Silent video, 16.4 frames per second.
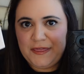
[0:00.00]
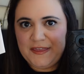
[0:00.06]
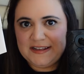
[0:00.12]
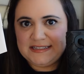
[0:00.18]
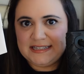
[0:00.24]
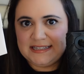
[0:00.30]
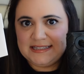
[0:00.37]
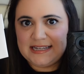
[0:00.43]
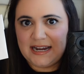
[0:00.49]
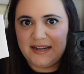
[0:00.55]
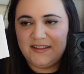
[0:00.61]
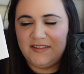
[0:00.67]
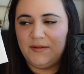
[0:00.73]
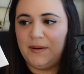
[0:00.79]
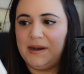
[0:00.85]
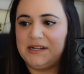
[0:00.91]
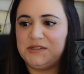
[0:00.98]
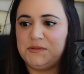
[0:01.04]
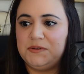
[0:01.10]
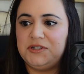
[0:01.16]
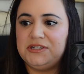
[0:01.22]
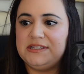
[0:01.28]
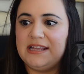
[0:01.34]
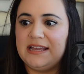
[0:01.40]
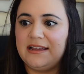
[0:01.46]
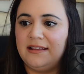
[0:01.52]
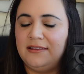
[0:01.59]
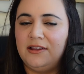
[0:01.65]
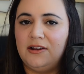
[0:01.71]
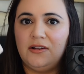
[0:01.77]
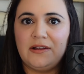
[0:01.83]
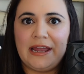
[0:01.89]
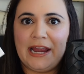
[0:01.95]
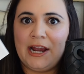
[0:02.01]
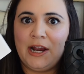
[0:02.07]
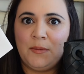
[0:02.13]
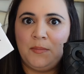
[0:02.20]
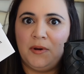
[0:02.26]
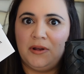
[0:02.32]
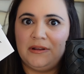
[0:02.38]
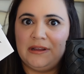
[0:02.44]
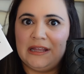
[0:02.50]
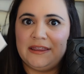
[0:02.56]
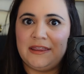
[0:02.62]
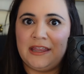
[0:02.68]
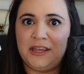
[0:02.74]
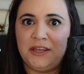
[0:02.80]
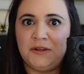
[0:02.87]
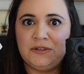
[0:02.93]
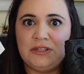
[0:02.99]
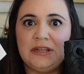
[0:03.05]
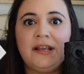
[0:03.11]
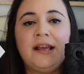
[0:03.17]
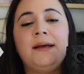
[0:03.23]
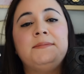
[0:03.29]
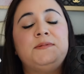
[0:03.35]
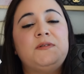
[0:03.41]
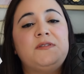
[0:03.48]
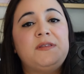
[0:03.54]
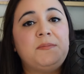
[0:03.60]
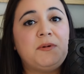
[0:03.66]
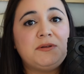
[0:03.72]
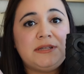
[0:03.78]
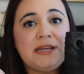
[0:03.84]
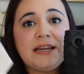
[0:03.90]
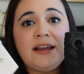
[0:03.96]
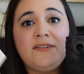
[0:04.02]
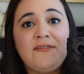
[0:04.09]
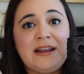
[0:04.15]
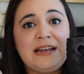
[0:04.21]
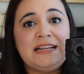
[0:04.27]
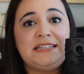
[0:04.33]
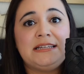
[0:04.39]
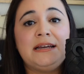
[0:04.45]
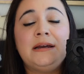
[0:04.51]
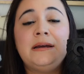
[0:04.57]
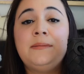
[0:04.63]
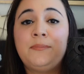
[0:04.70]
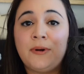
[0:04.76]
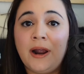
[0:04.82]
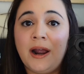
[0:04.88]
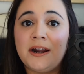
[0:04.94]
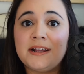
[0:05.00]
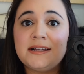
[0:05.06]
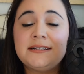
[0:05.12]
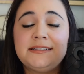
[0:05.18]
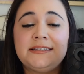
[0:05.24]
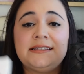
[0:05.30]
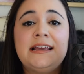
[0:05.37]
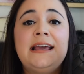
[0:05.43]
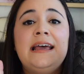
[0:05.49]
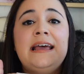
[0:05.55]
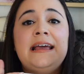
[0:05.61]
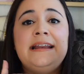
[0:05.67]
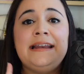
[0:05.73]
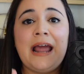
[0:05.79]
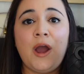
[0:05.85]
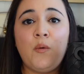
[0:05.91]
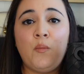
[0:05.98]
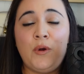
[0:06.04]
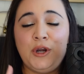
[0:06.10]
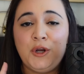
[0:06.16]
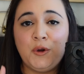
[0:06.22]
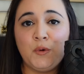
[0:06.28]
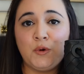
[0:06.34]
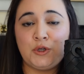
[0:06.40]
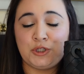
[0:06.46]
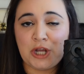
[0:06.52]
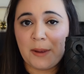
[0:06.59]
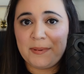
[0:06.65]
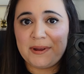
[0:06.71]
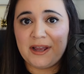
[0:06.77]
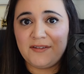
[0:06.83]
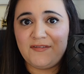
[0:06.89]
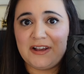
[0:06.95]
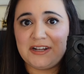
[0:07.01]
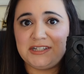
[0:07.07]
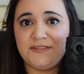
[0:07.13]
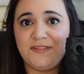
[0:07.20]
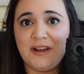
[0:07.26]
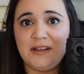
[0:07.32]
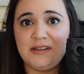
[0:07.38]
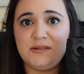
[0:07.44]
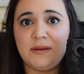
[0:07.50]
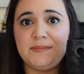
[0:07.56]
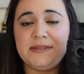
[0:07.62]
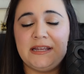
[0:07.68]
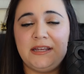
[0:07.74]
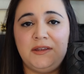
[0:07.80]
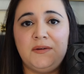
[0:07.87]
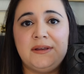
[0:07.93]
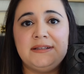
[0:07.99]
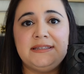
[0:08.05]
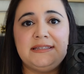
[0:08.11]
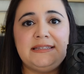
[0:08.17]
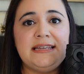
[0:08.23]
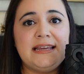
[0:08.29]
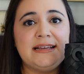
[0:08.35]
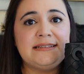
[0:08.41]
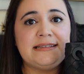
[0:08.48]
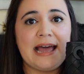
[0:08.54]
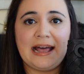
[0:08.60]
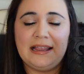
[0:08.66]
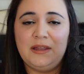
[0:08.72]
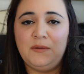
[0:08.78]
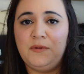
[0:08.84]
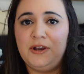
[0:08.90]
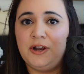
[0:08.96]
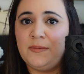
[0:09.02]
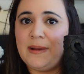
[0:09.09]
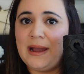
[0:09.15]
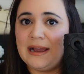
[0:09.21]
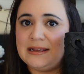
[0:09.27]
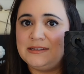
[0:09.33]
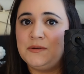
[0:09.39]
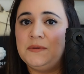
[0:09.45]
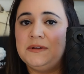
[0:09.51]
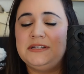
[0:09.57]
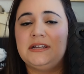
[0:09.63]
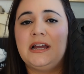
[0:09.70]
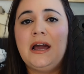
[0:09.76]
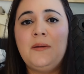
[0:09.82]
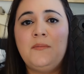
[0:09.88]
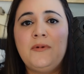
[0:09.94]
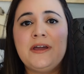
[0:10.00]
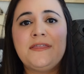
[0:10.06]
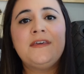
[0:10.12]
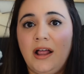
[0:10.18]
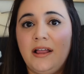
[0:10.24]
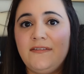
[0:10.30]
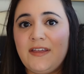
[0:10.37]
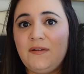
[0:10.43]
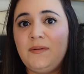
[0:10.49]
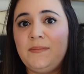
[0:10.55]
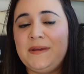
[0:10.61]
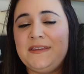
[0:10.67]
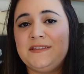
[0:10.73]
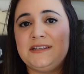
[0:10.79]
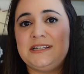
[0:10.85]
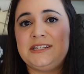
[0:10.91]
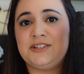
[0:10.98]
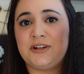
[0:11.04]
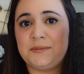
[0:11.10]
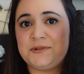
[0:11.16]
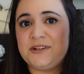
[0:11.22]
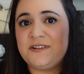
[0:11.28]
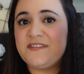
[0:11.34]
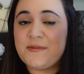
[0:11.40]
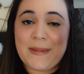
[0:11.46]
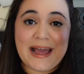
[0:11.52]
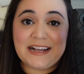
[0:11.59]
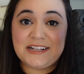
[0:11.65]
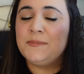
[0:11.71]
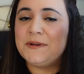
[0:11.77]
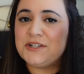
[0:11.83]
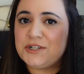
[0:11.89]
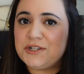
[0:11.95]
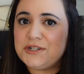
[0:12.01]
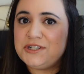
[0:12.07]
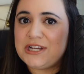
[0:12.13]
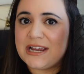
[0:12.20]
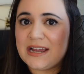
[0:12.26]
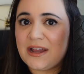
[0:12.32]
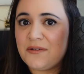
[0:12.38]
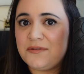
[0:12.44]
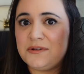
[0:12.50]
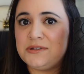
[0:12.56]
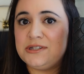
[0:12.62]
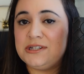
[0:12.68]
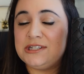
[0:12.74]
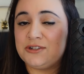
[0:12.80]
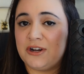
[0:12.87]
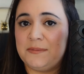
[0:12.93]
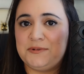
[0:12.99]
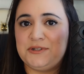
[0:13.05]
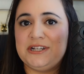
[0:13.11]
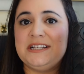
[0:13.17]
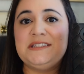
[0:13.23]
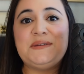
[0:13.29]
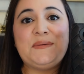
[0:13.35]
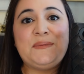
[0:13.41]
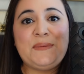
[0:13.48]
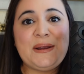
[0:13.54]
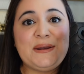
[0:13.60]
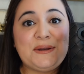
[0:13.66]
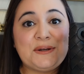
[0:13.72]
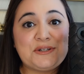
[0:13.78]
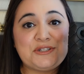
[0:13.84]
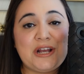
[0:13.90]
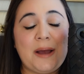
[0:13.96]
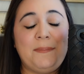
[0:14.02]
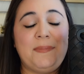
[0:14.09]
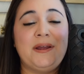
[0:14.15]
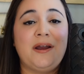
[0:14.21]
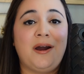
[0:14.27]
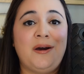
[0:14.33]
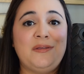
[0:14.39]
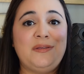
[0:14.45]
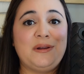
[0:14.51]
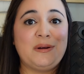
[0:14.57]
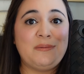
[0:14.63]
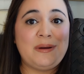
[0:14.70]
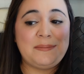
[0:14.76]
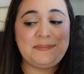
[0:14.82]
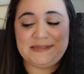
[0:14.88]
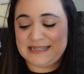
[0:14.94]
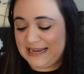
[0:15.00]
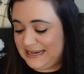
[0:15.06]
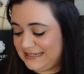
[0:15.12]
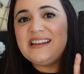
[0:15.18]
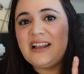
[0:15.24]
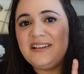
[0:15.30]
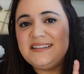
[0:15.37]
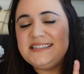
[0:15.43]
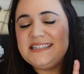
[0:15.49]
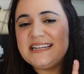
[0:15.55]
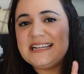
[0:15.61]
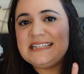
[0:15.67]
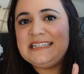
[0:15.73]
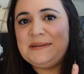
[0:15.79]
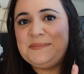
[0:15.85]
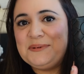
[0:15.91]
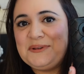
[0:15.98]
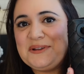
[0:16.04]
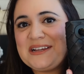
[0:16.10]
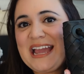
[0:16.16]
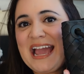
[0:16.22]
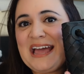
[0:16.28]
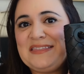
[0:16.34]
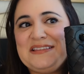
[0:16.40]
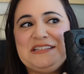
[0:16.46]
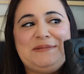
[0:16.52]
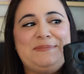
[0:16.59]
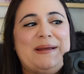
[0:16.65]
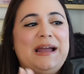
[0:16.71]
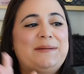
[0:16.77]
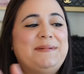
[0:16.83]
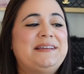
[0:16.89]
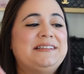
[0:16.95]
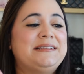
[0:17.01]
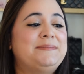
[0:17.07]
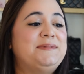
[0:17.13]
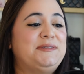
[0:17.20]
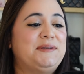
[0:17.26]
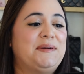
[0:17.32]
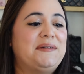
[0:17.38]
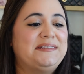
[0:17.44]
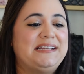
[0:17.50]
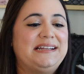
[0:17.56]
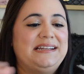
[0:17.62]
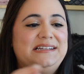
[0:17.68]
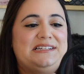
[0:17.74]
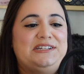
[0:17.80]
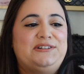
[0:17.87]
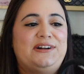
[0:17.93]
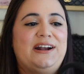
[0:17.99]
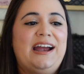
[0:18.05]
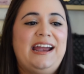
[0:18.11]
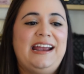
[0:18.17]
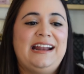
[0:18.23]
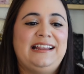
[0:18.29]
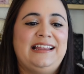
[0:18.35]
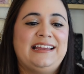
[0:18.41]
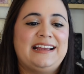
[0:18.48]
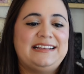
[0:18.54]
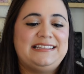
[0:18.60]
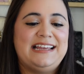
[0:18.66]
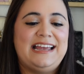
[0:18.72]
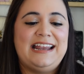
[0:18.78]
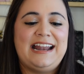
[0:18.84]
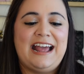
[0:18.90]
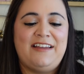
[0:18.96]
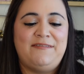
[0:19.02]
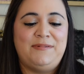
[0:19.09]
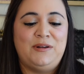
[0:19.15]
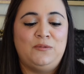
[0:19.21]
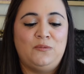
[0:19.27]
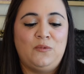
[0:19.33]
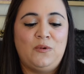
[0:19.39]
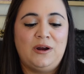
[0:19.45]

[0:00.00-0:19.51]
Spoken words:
this inside of the box, which is like a little care booklet that usually comes with the Bottega Veneta products. Now, when you're shopping on Fashion Files website, you can see exactly what your bag is going to come with. All of that will be in the description of the bag, so make sure you check out those descriptions when you're shopping on their website. Now let's take a deeper look at this bag because I'm so excited to try it. Like I said, I've been